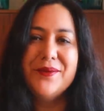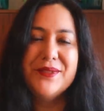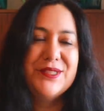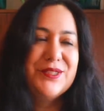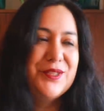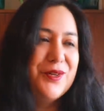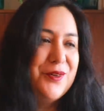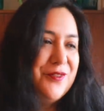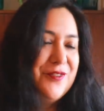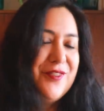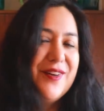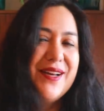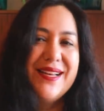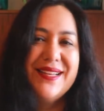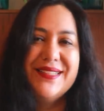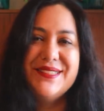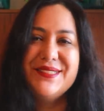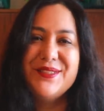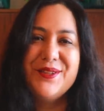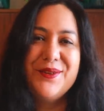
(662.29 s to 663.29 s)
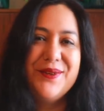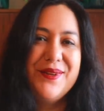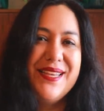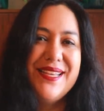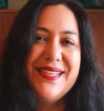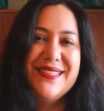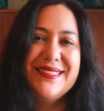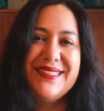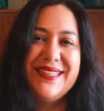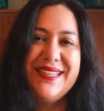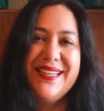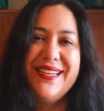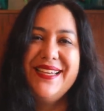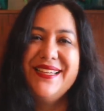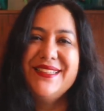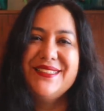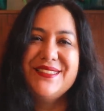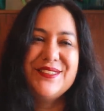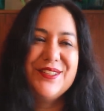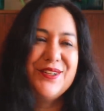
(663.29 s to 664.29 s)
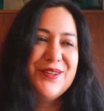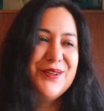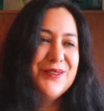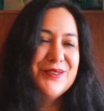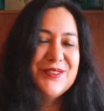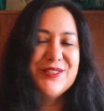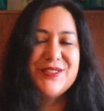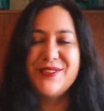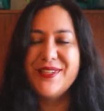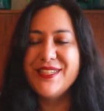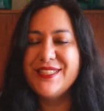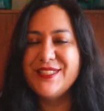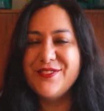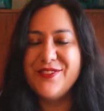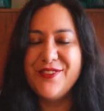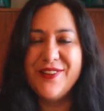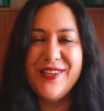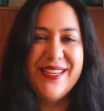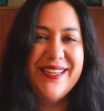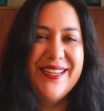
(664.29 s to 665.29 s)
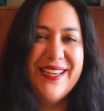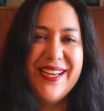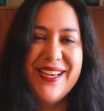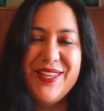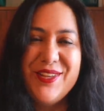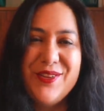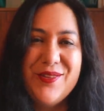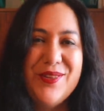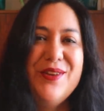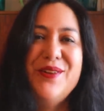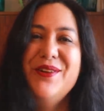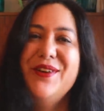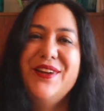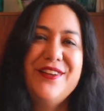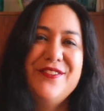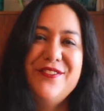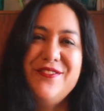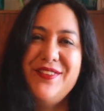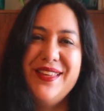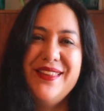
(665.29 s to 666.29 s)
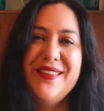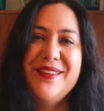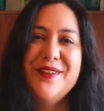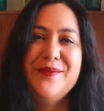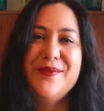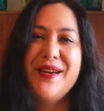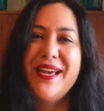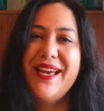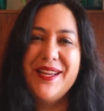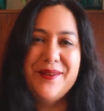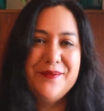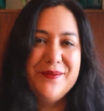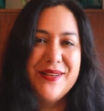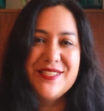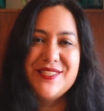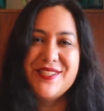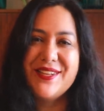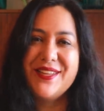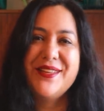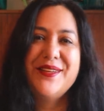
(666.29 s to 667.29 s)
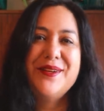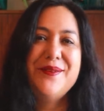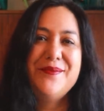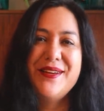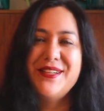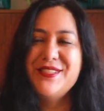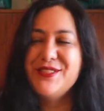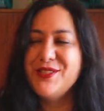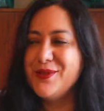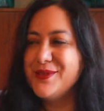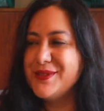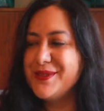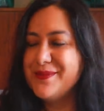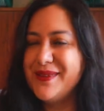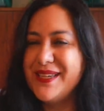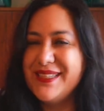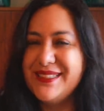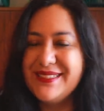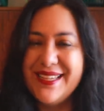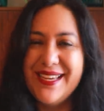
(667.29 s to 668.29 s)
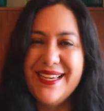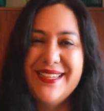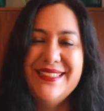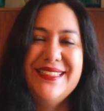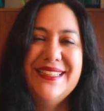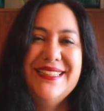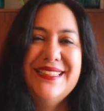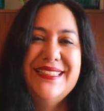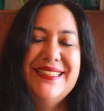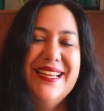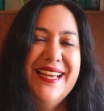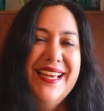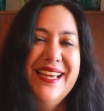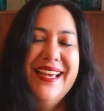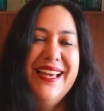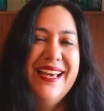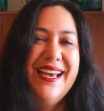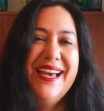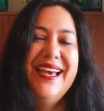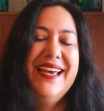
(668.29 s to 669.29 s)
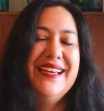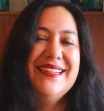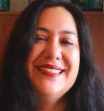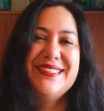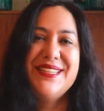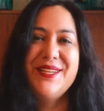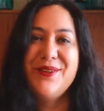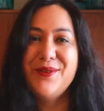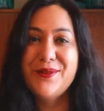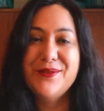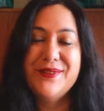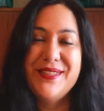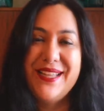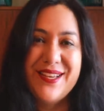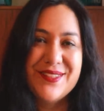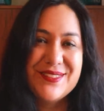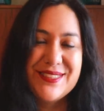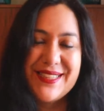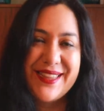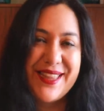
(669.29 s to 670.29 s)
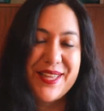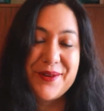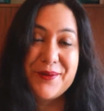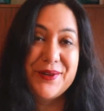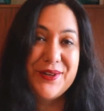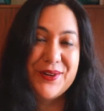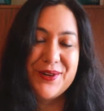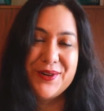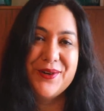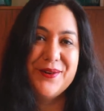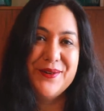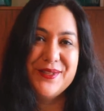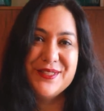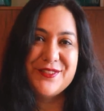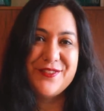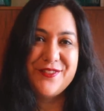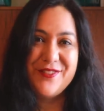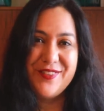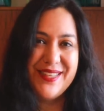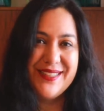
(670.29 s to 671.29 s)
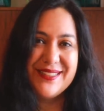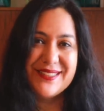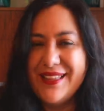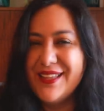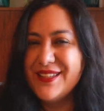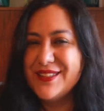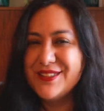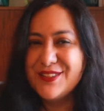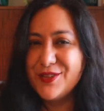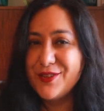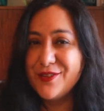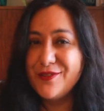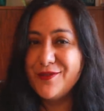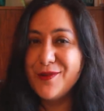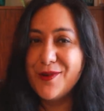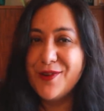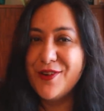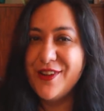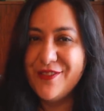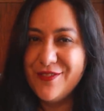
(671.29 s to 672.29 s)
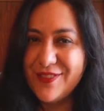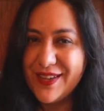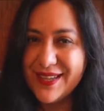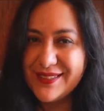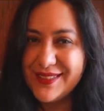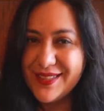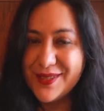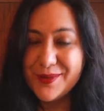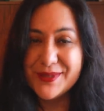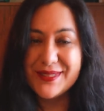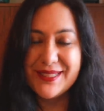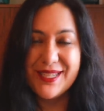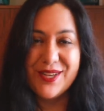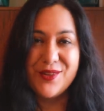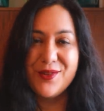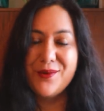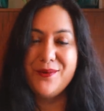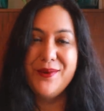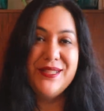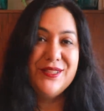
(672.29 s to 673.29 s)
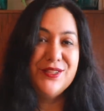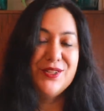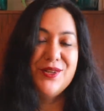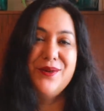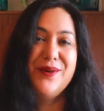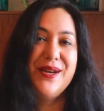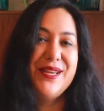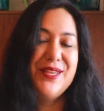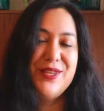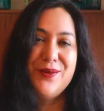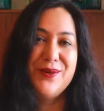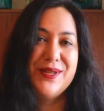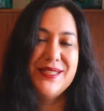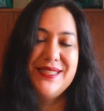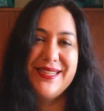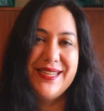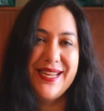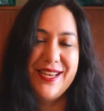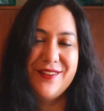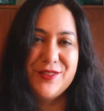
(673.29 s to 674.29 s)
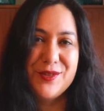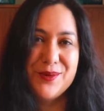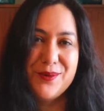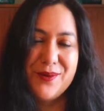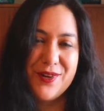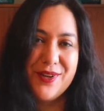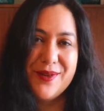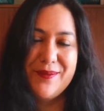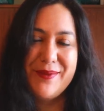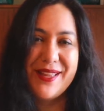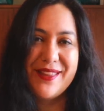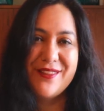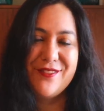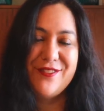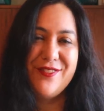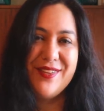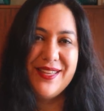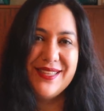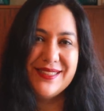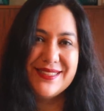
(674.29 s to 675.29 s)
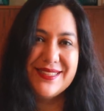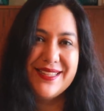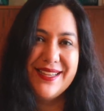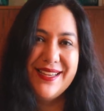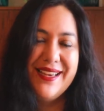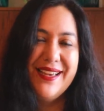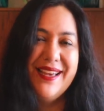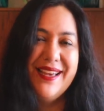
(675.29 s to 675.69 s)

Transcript: was so fast, so easy, so stress-free. I knew they were going to fit them. I had measured them. I'd chosen my sizes. I had zero doubts that they were not going to fit. That sort of worry factor was out the window. I knew I didn't have to worry about the fit.